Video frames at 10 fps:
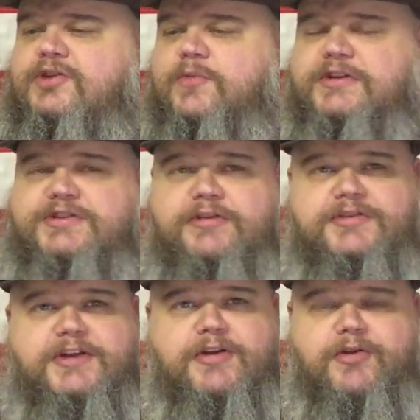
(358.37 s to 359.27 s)
nobody's out
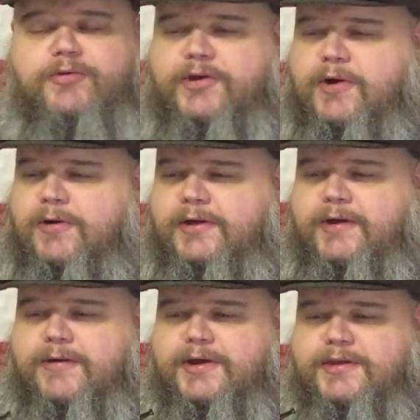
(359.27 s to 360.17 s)
tinkering with a Harley
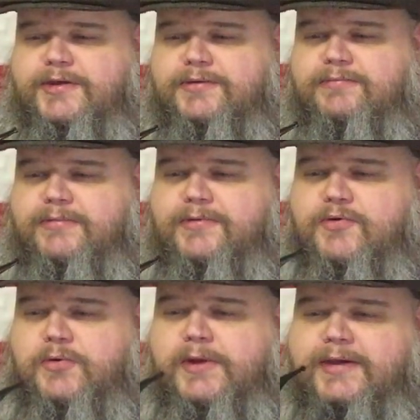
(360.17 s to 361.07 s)
or anything
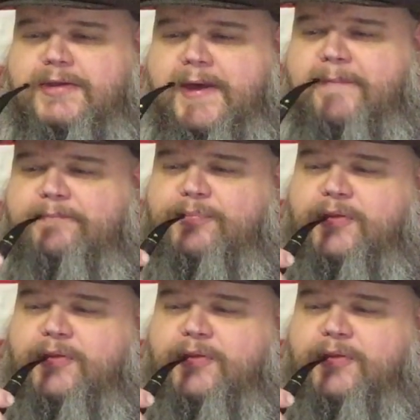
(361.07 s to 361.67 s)
cool like that.